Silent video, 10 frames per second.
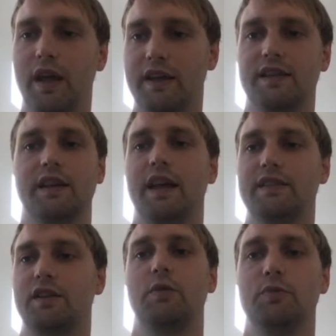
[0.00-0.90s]
as
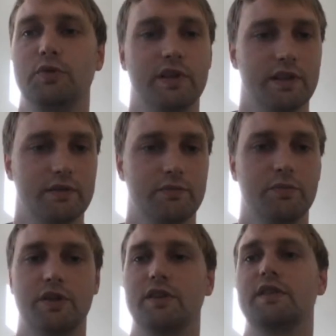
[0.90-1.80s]
a community
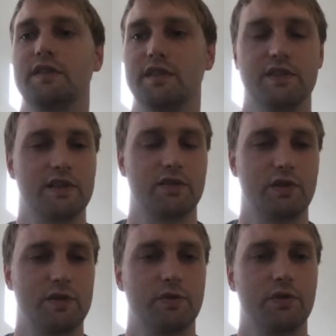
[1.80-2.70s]
because it's a
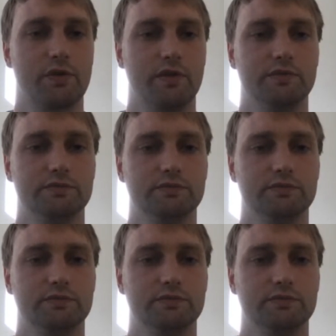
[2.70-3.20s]
decentralized protocol.